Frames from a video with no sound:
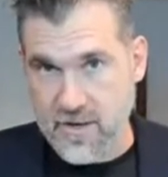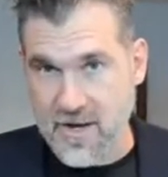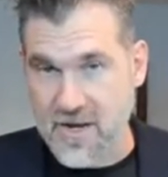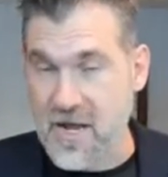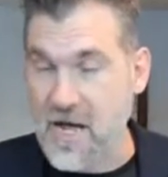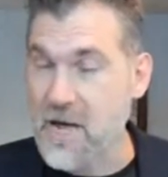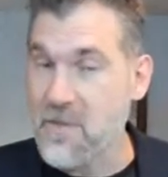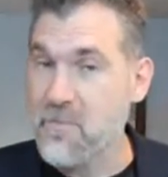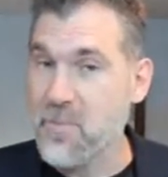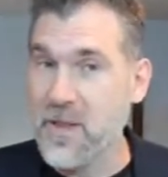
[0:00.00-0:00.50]
And
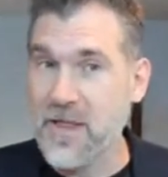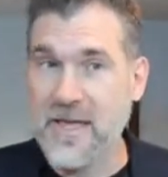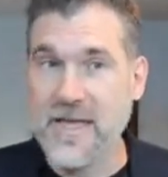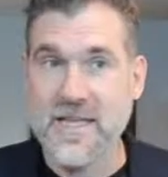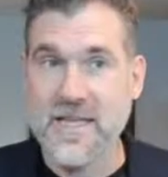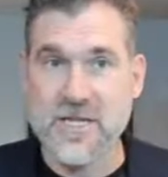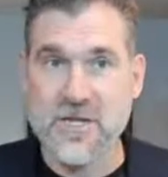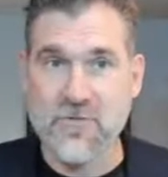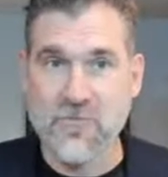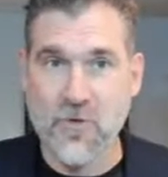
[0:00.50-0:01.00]
I am
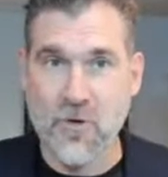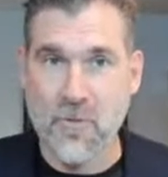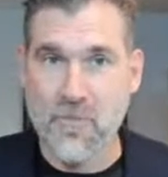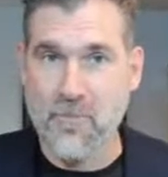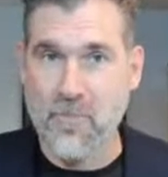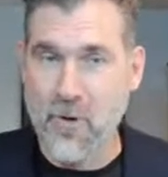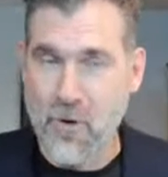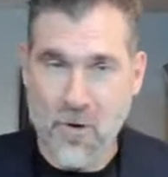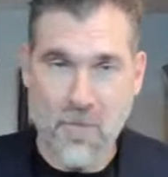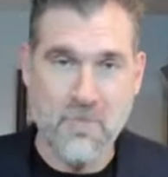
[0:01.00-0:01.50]
pleased to
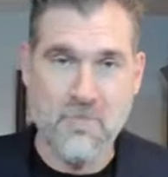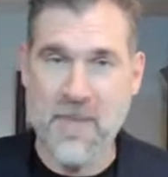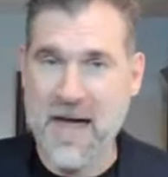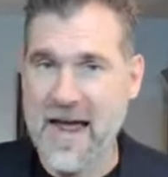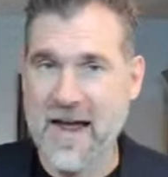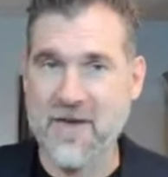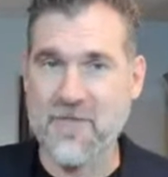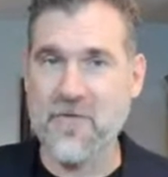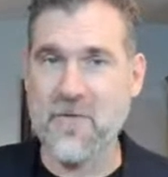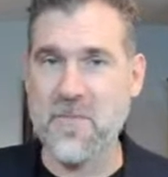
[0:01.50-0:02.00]
report
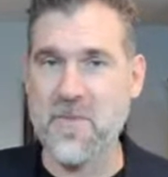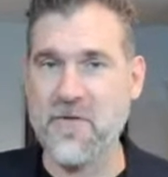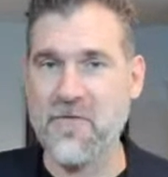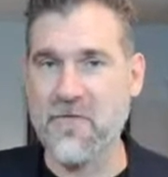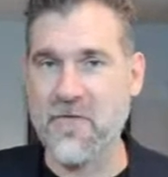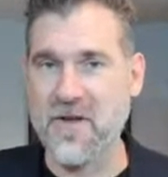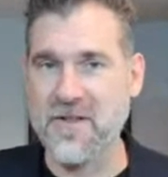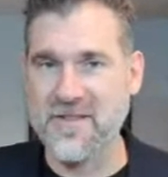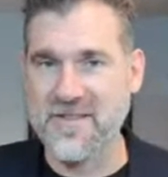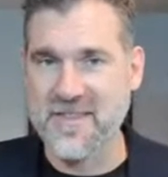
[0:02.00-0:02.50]
back from the
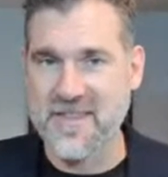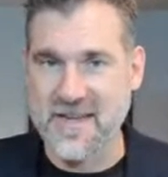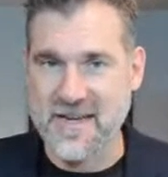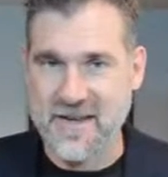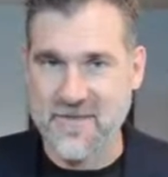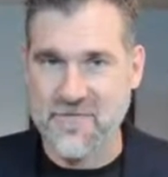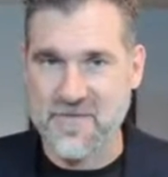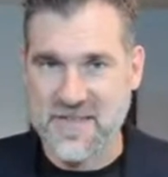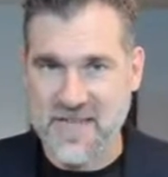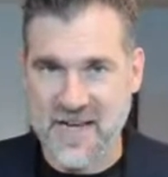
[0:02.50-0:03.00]
front that
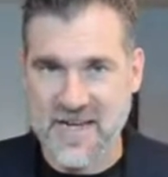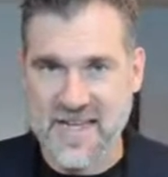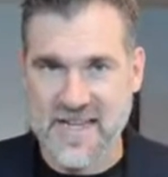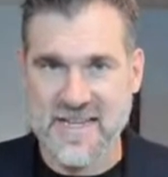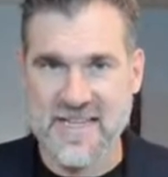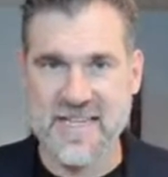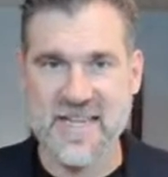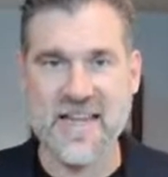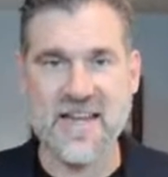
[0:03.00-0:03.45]
I've done it